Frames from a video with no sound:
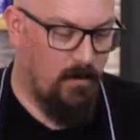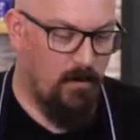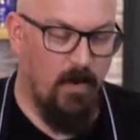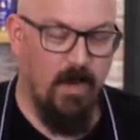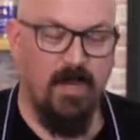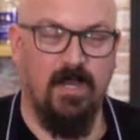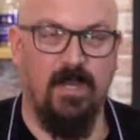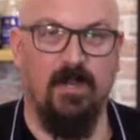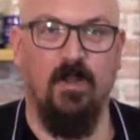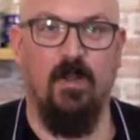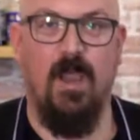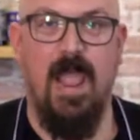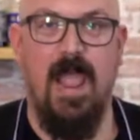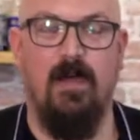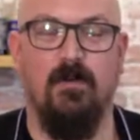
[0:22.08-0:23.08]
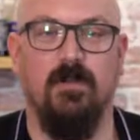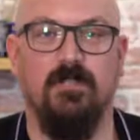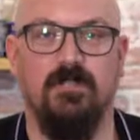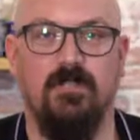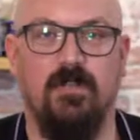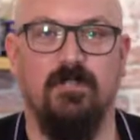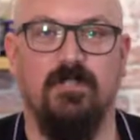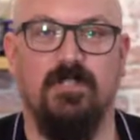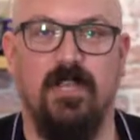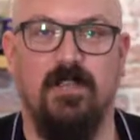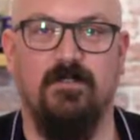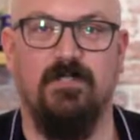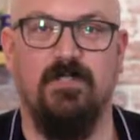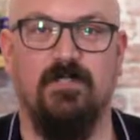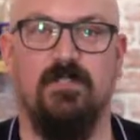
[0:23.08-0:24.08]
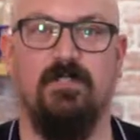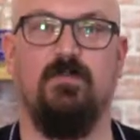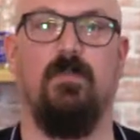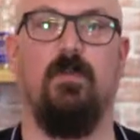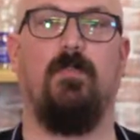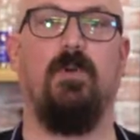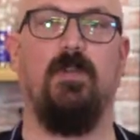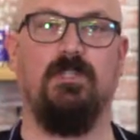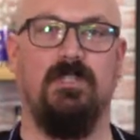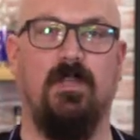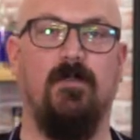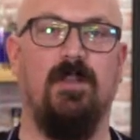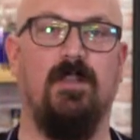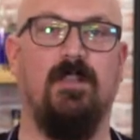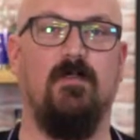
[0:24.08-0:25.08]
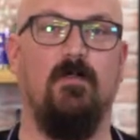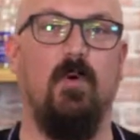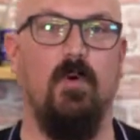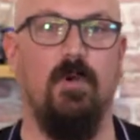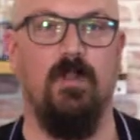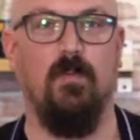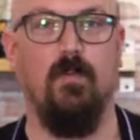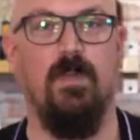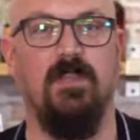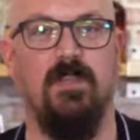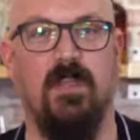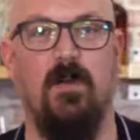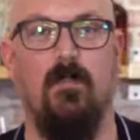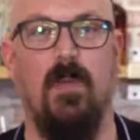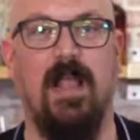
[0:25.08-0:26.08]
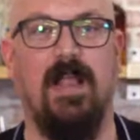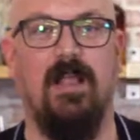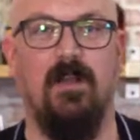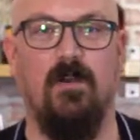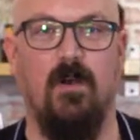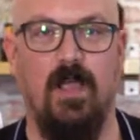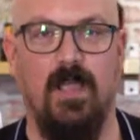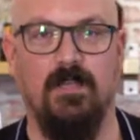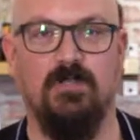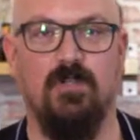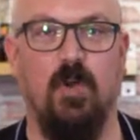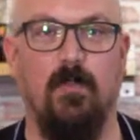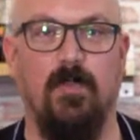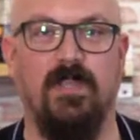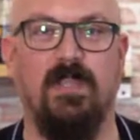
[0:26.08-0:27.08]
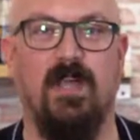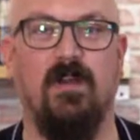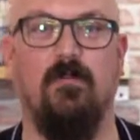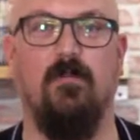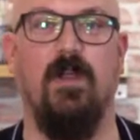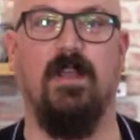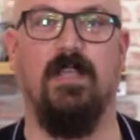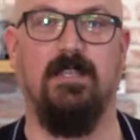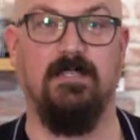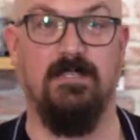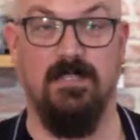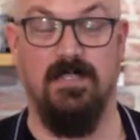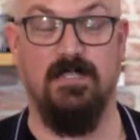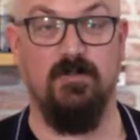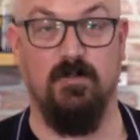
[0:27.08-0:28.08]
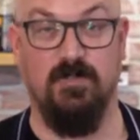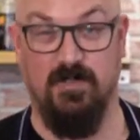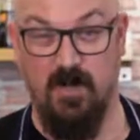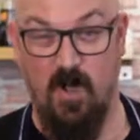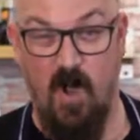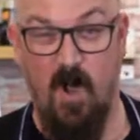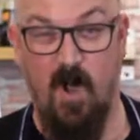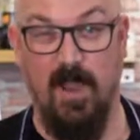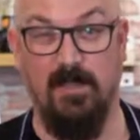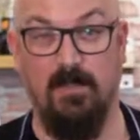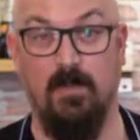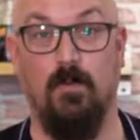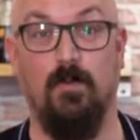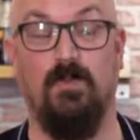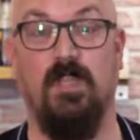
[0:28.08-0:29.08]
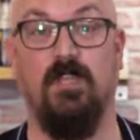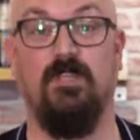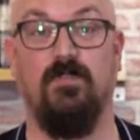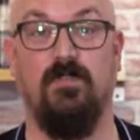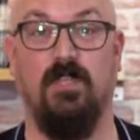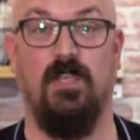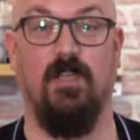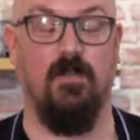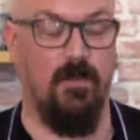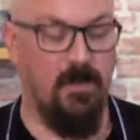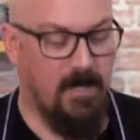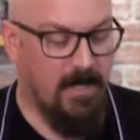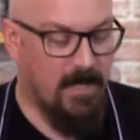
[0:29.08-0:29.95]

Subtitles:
Working long hours, long shifts, you just want to put something in the morning and when you come back at night, it's got to be done and ready. So this is an ideal dish for you.